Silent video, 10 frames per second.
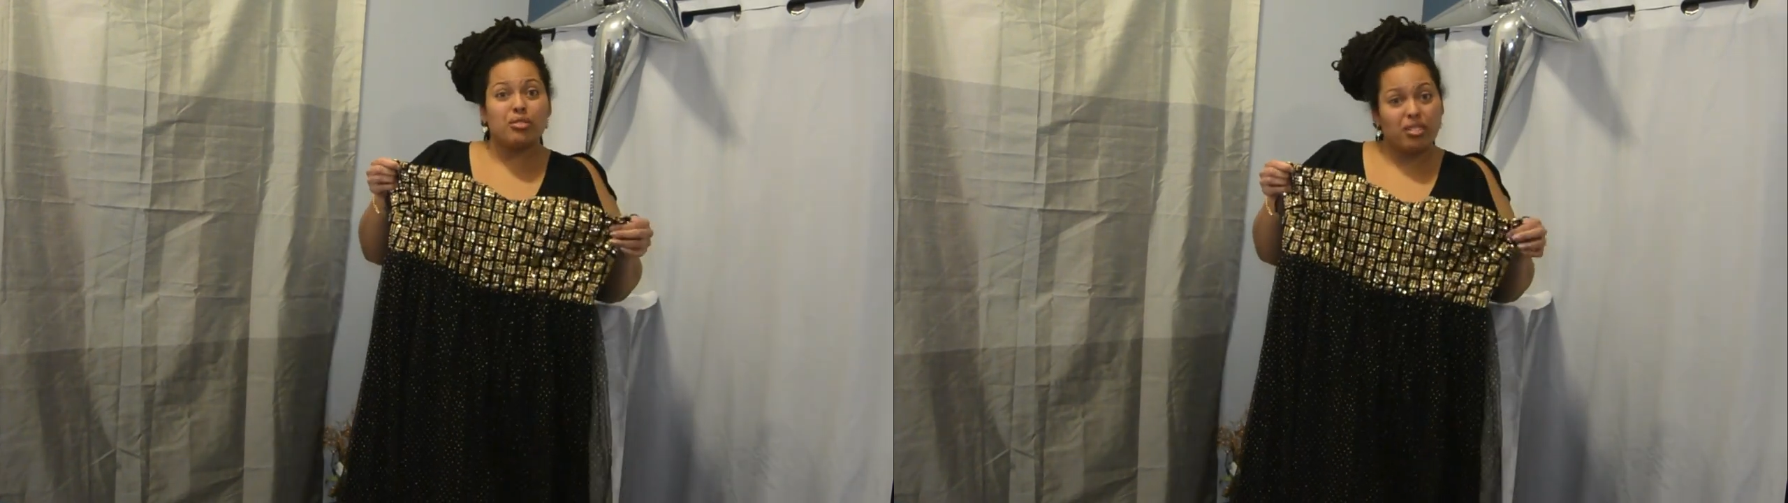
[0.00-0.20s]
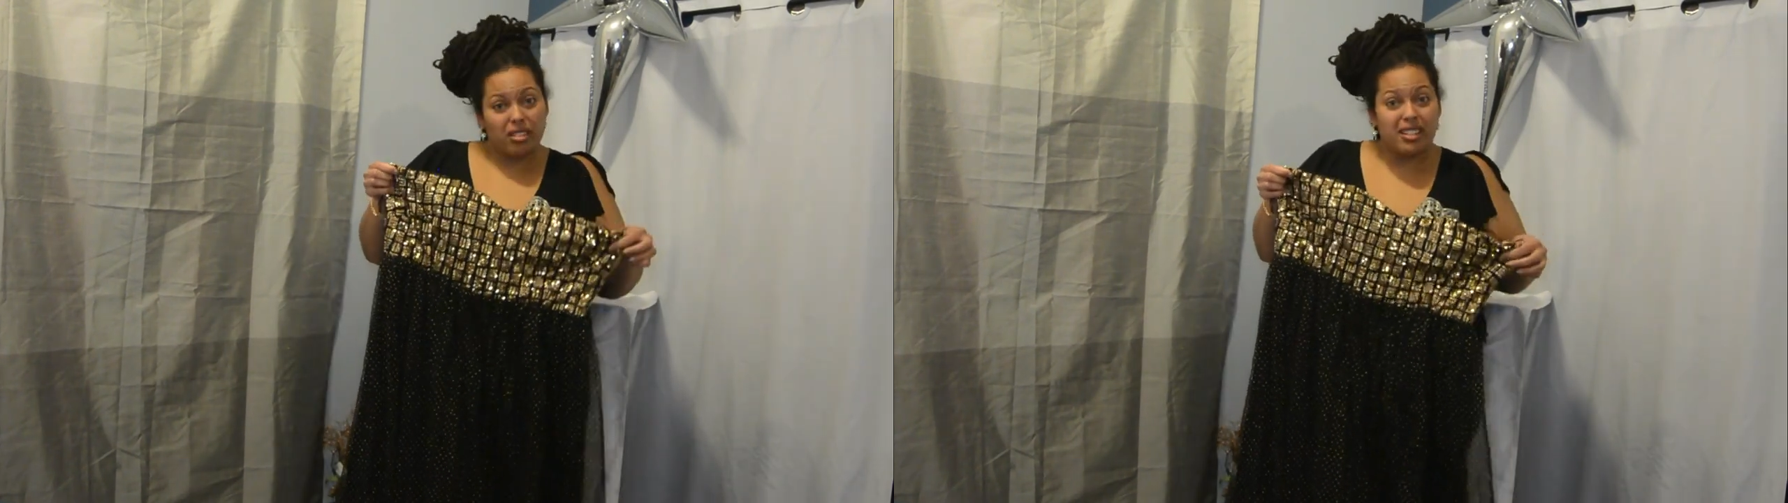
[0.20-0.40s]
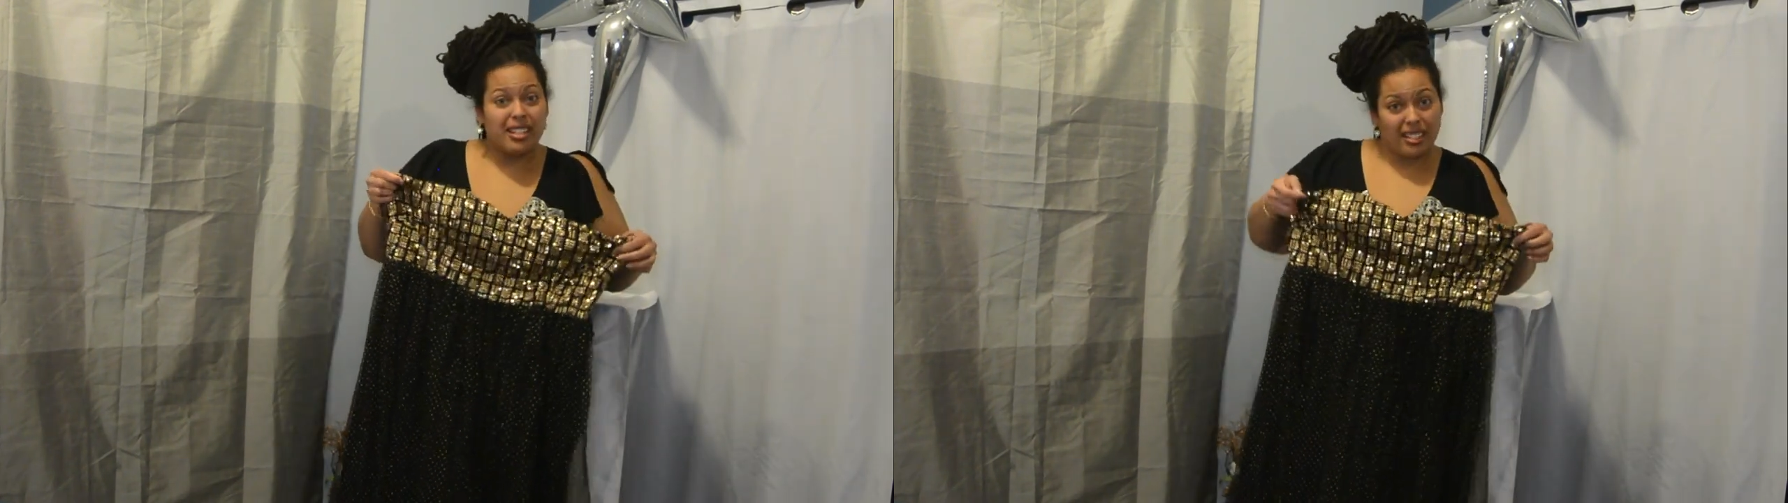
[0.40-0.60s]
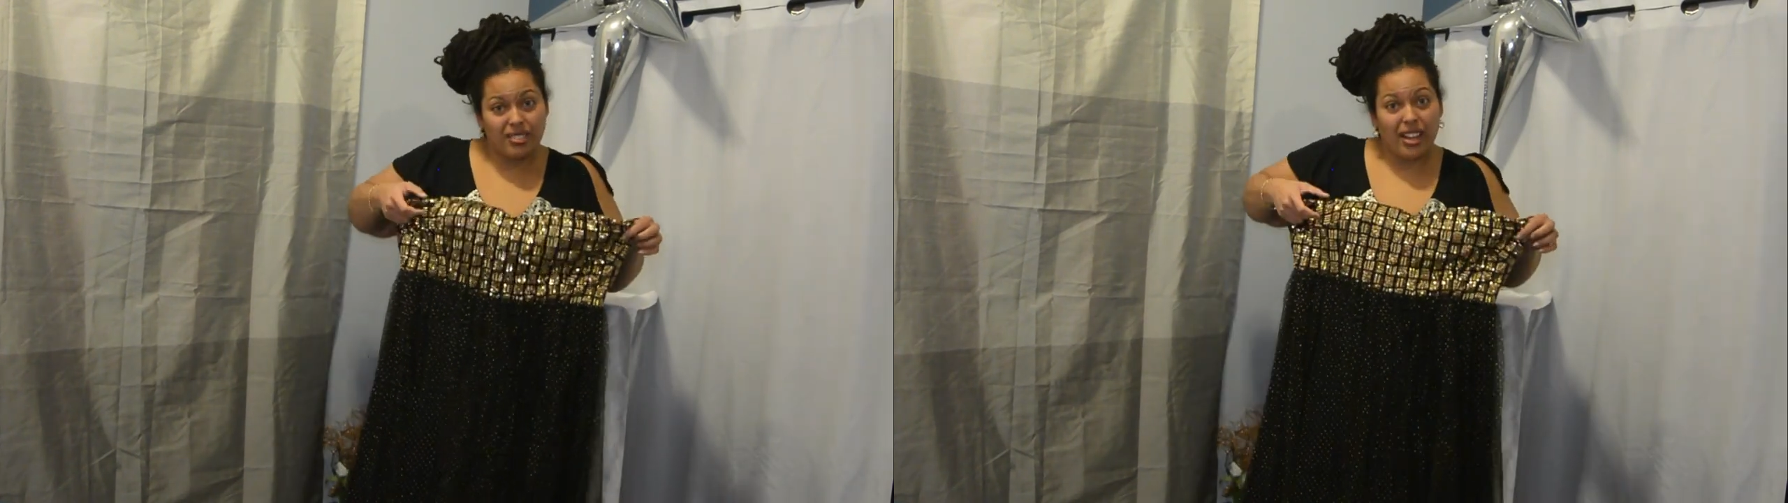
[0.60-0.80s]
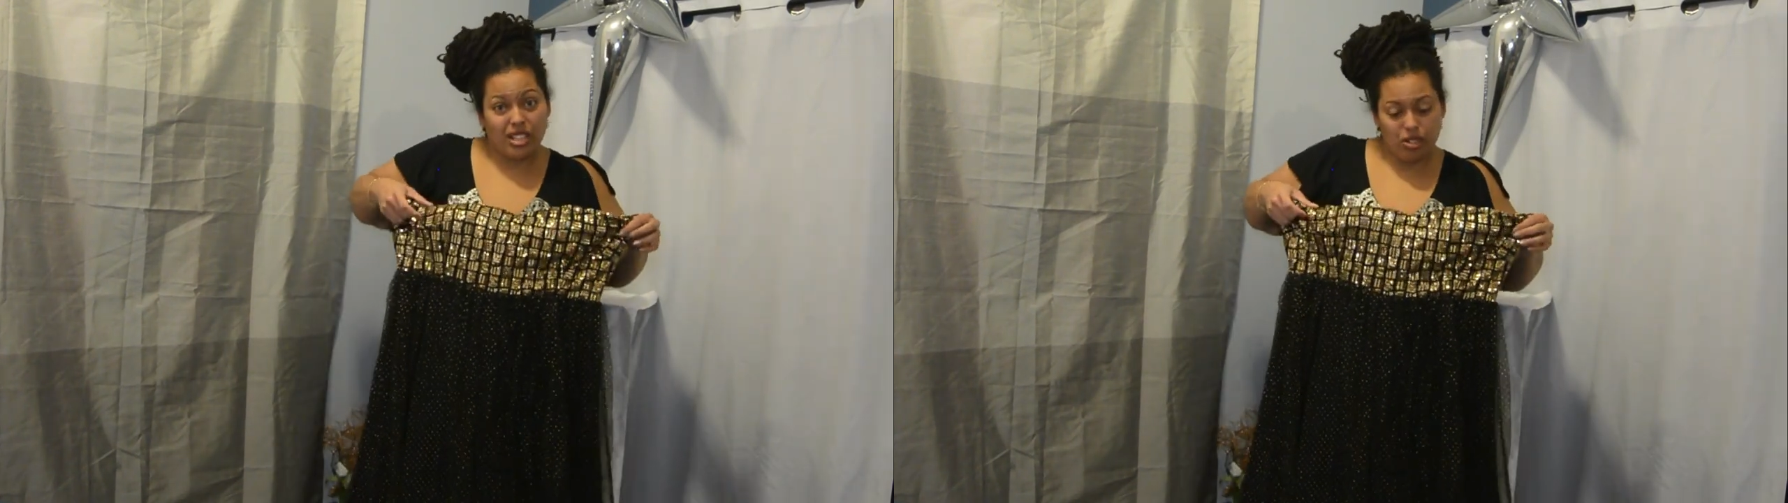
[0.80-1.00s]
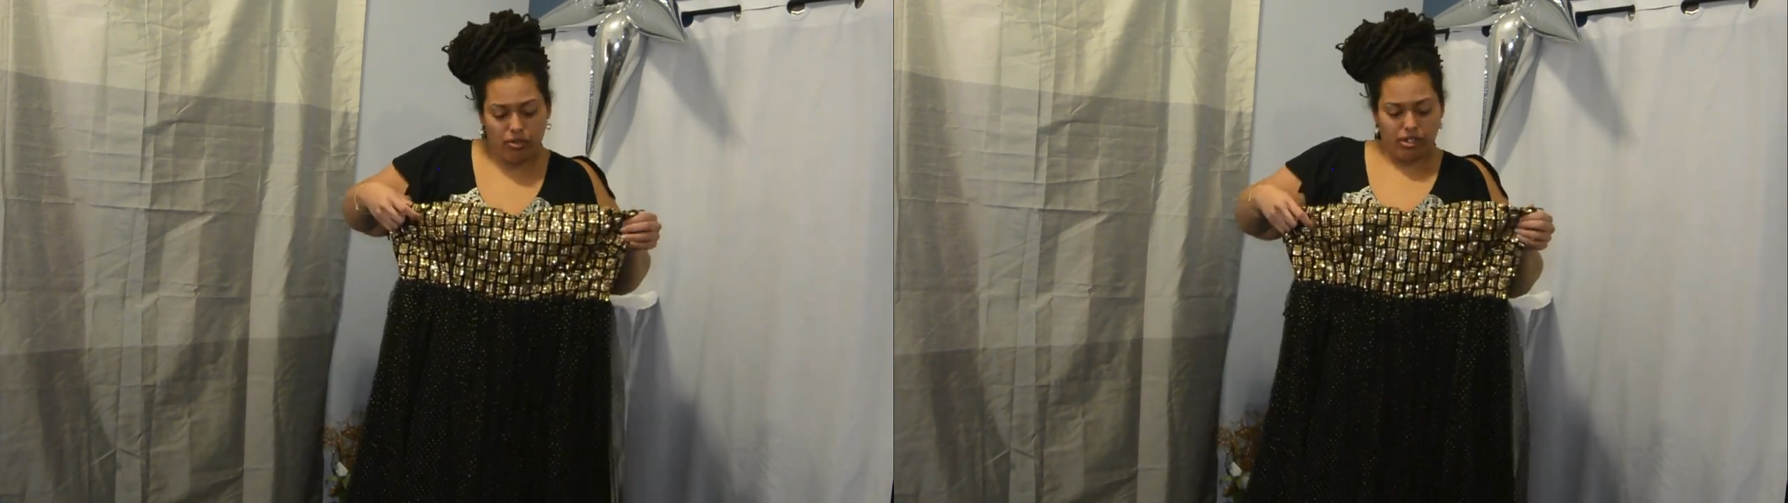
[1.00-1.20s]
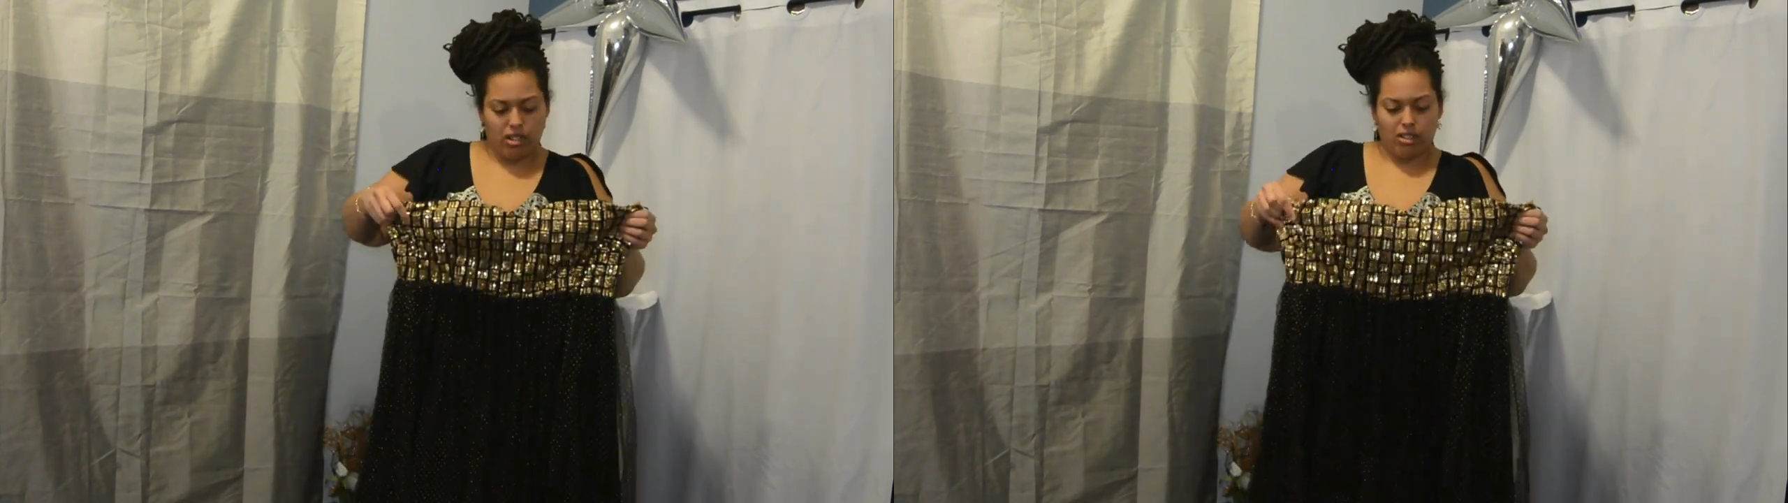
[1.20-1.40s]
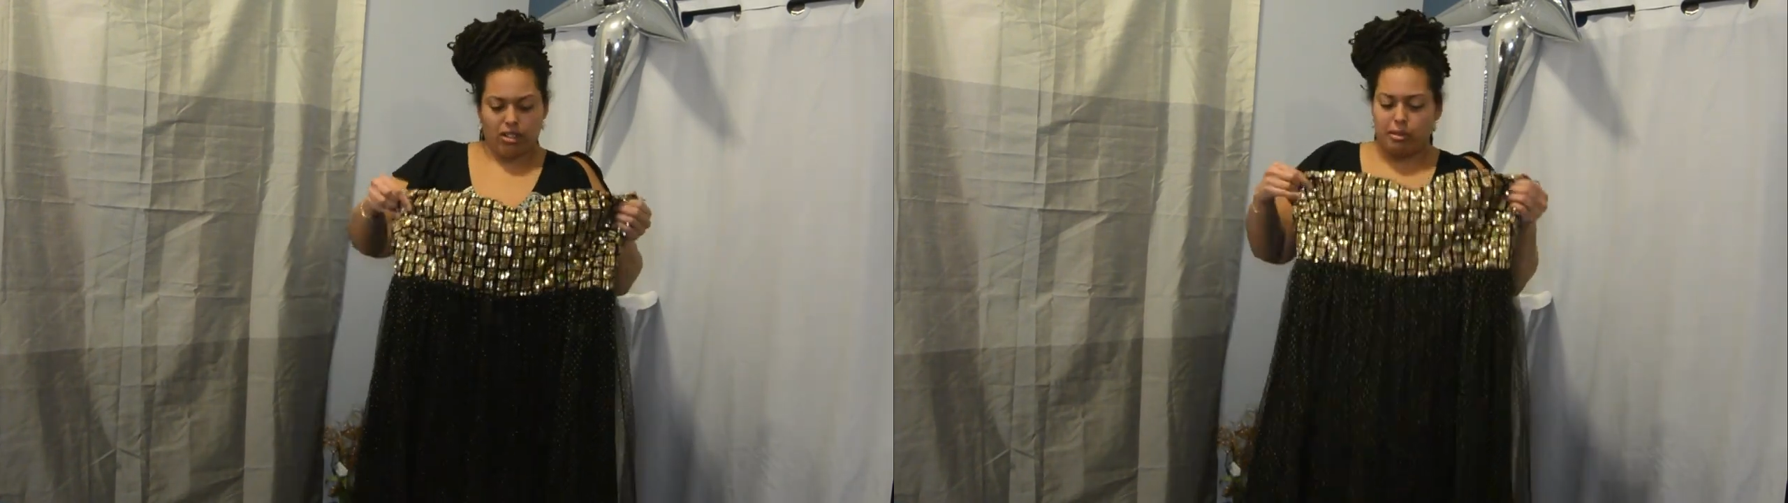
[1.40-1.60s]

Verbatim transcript: for the next Fashion Nova haul.